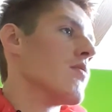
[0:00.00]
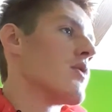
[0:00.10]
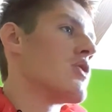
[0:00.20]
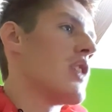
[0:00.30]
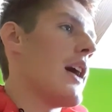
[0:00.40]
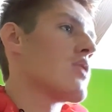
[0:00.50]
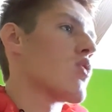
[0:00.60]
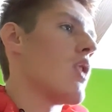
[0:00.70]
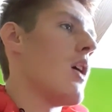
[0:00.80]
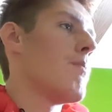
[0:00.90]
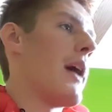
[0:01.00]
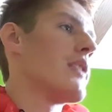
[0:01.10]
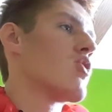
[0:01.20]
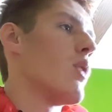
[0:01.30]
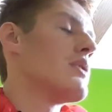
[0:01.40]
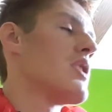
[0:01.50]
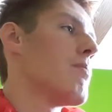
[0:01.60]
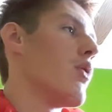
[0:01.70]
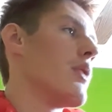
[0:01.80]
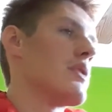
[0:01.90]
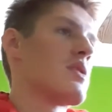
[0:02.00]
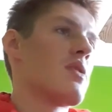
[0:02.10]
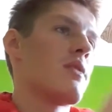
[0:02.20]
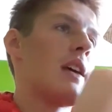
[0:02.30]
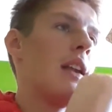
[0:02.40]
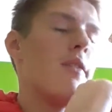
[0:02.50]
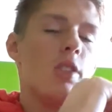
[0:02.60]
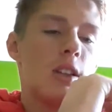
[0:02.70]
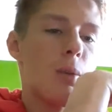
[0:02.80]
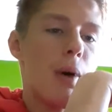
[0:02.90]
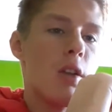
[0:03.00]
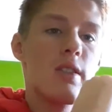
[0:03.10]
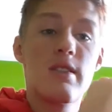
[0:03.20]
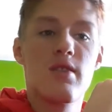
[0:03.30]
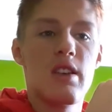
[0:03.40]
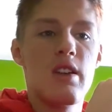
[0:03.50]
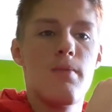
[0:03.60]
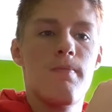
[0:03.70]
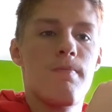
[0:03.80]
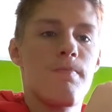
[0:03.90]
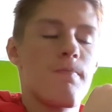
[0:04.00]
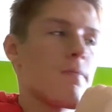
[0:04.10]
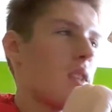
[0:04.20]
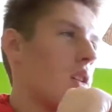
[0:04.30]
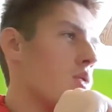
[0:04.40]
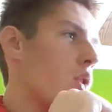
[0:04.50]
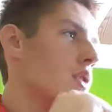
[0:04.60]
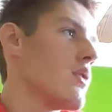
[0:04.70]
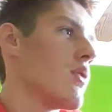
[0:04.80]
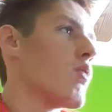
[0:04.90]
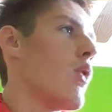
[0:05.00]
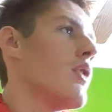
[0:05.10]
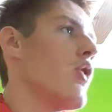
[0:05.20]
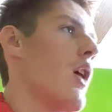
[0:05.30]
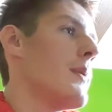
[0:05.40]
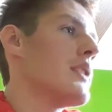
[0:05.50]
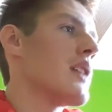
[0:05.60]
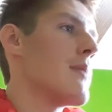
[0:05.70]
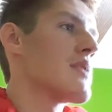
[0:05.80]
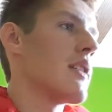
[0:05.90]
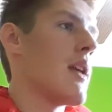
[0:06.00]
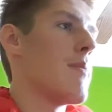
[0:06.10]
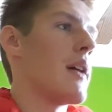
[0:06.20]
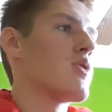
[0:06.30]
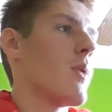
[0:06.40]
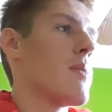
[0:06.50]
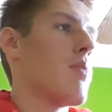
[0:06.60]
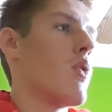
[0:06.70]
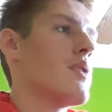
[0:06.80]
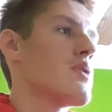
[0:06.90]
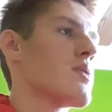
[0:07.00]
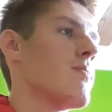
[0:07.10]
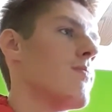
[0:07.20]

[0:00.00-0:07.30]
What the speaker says: The Jazz were up by 20 points. They never let the Pelicans lead. You want to know how many times they led by 20 points?